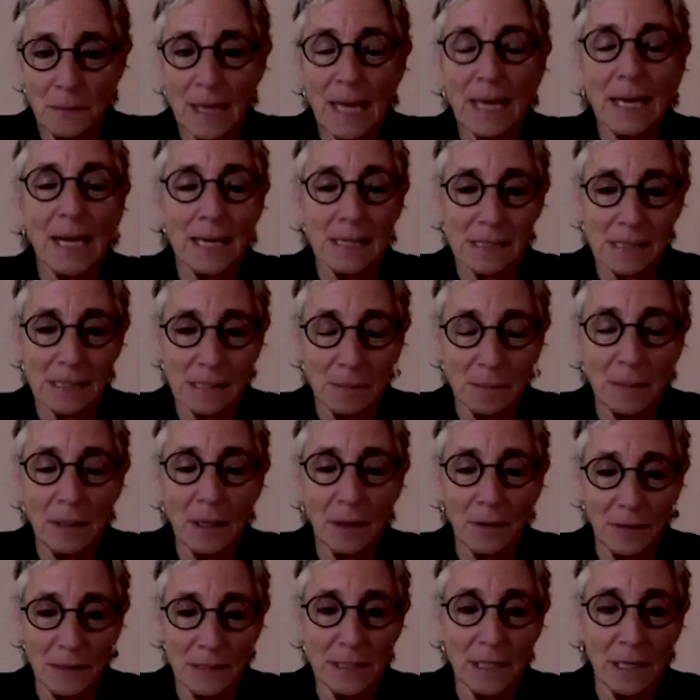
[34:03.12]
that has to be
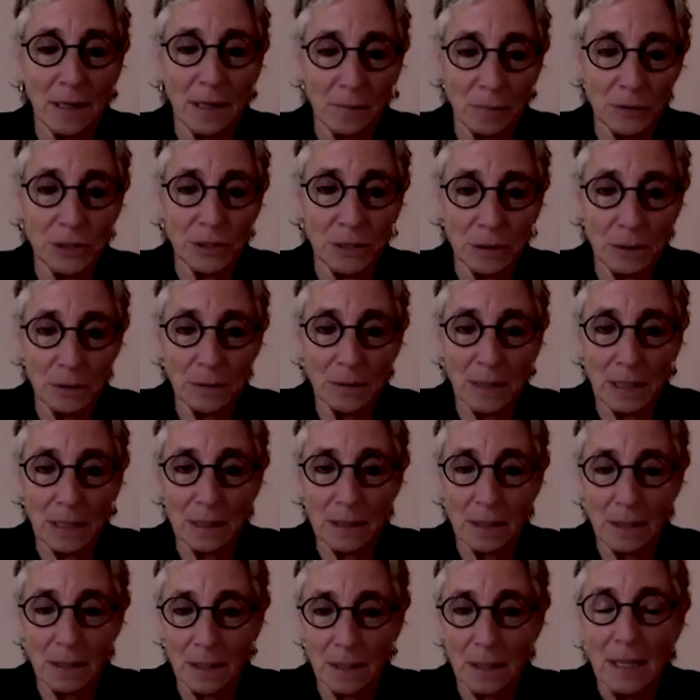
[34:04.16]
on the table too.
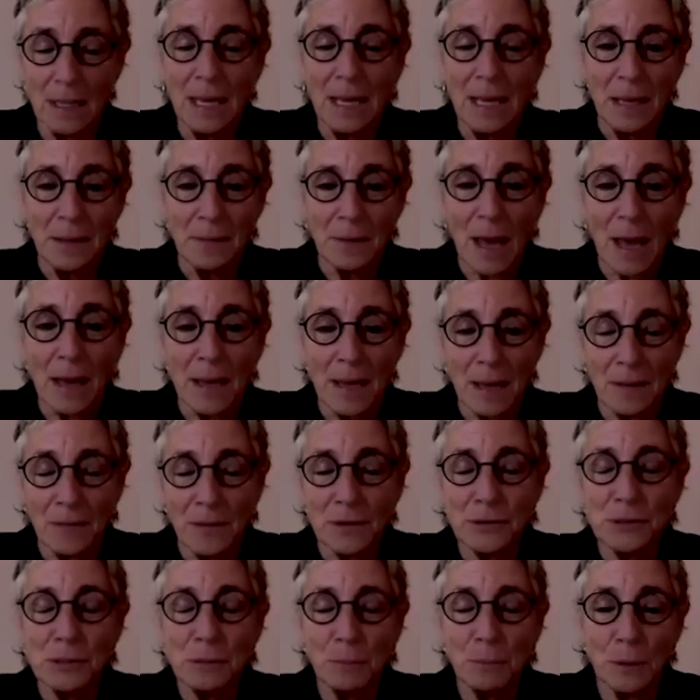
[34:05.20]

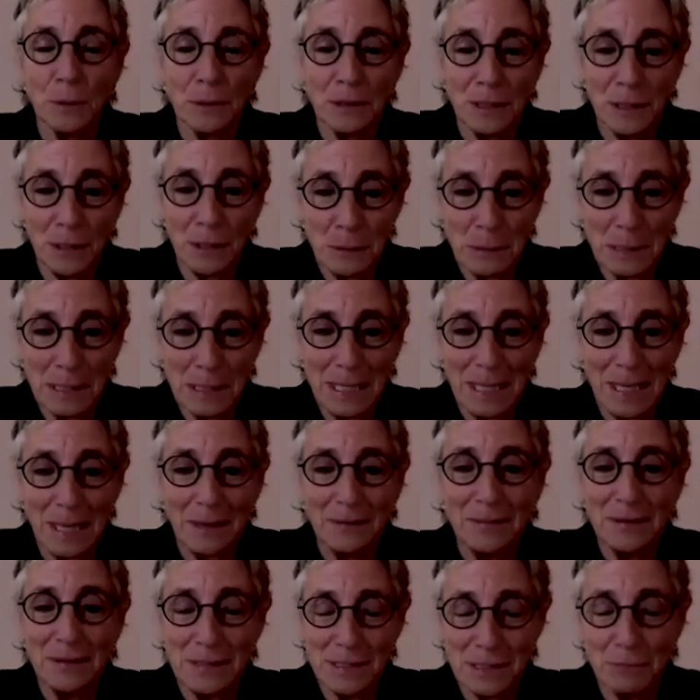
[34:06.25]
There's a book that you can
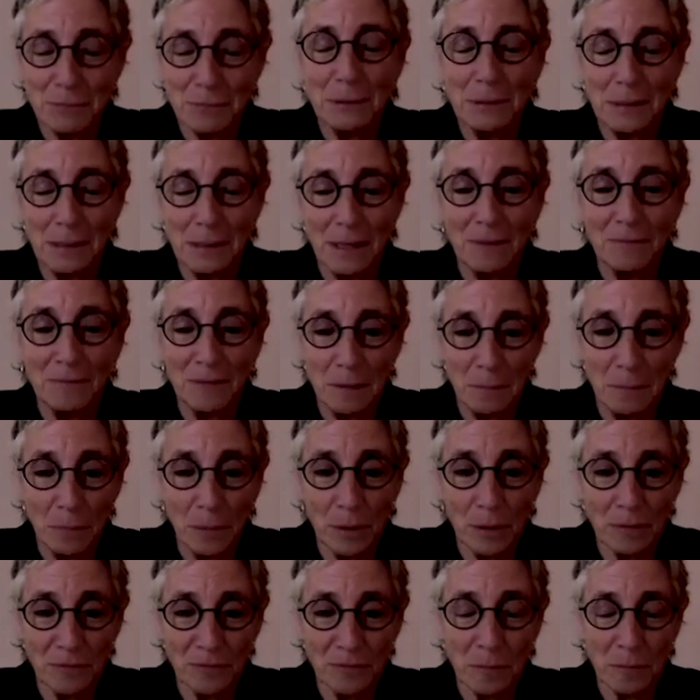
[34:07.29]
get that's a really lovely
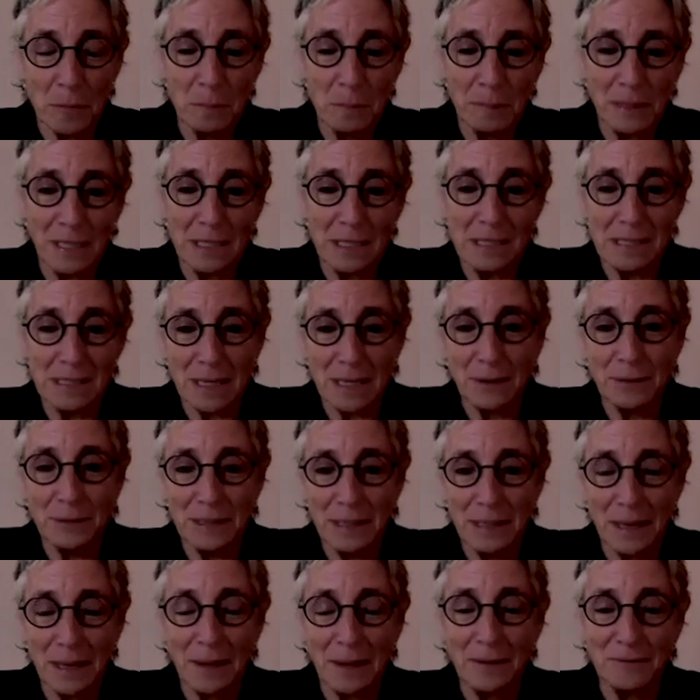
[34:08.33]
book from a place out in
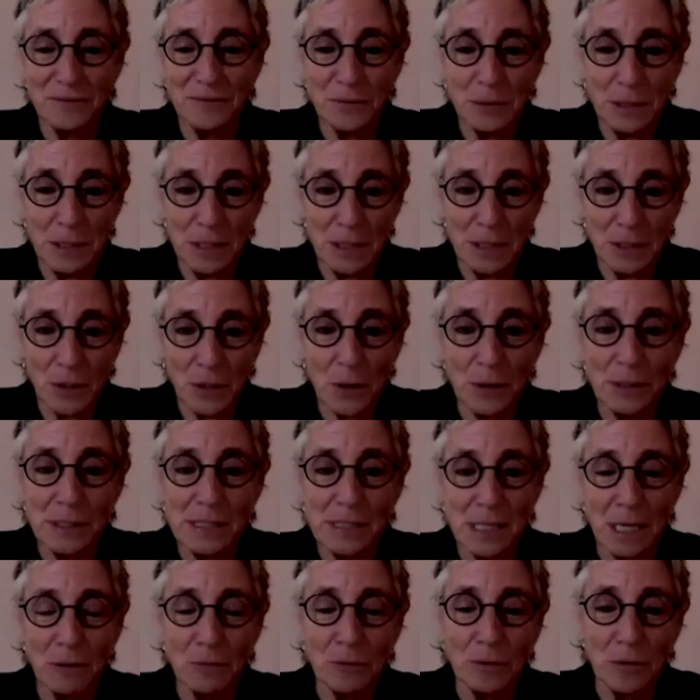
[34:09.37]
California called
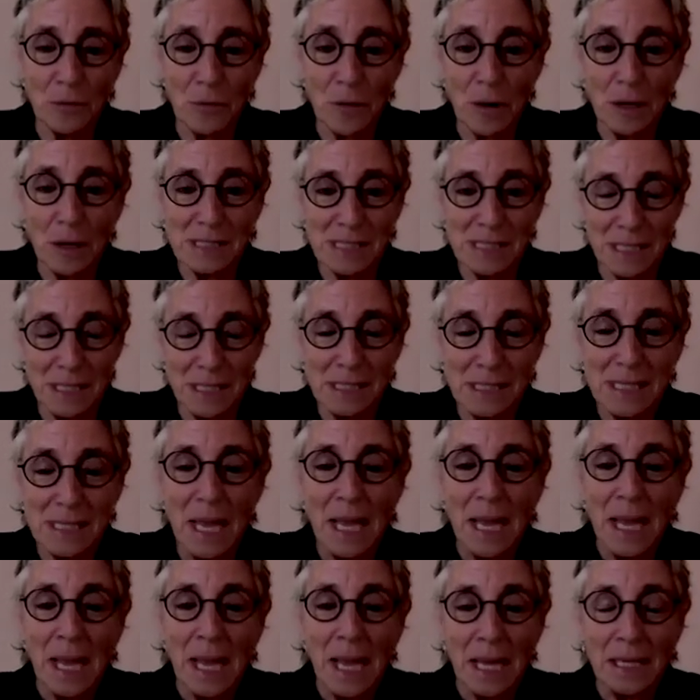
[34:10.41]
Sacred Crossings.
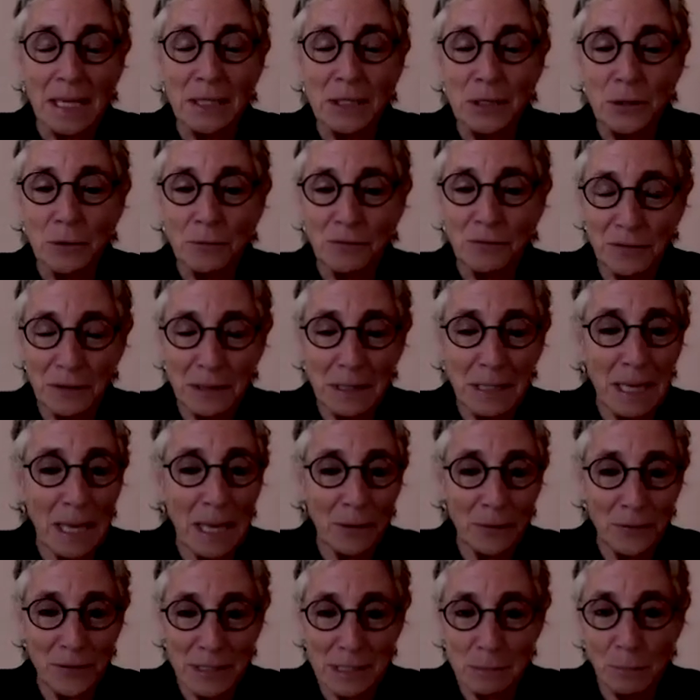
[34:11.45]
And you're filling
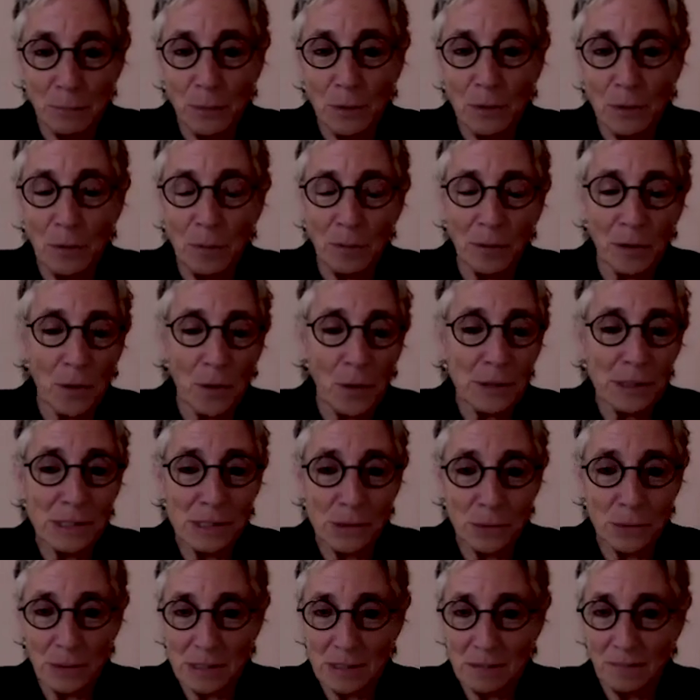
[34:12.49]
out this book with all
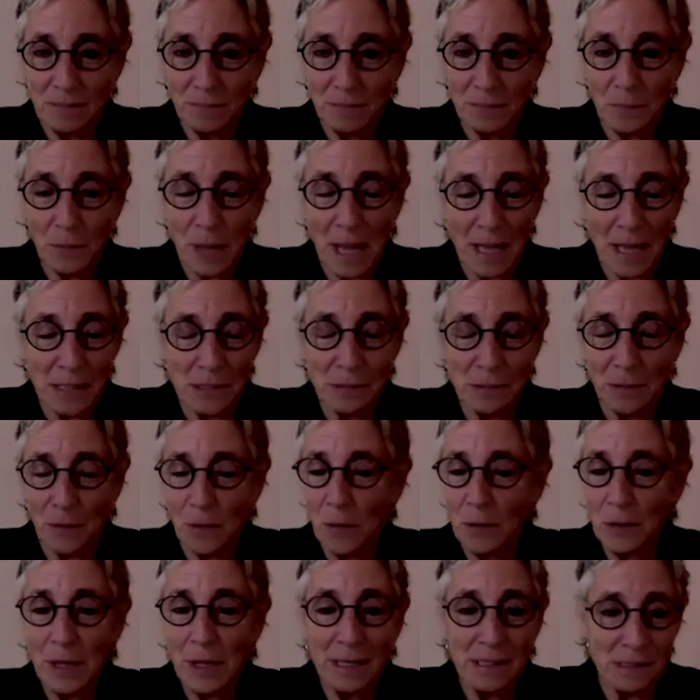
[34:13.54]
sorts of, answering
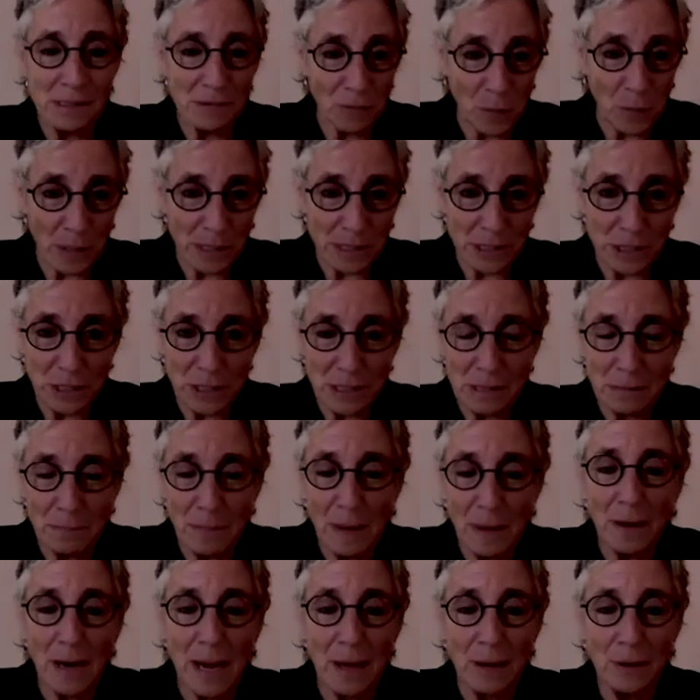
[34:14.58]
all kinds of questions
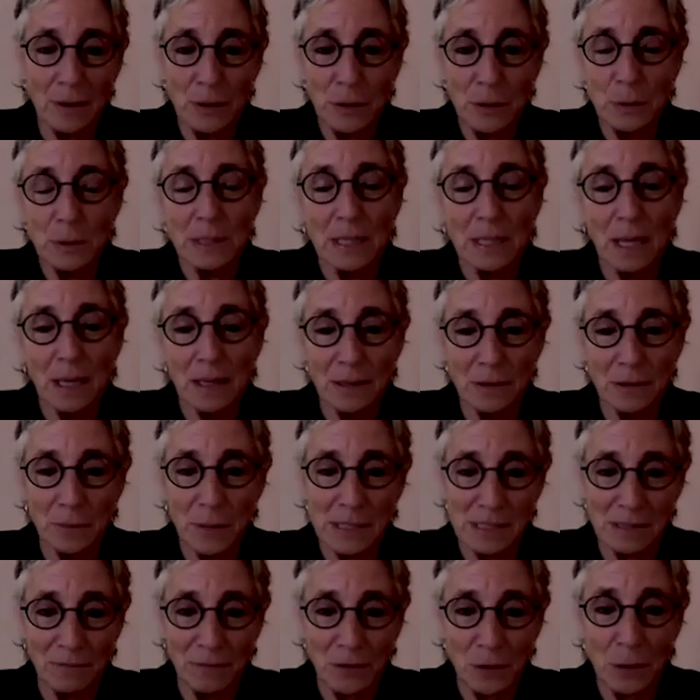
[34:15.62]
about how you would like the
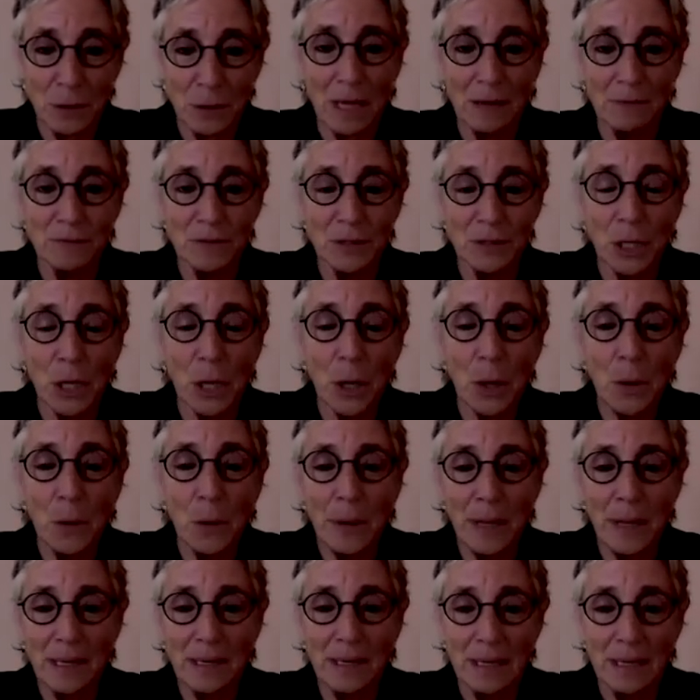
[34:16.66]
rest of your life to go,
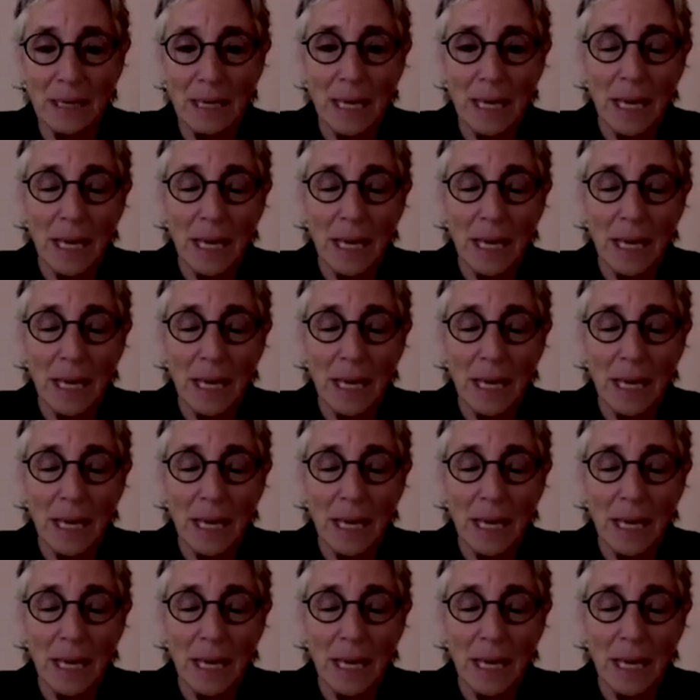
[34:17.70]
and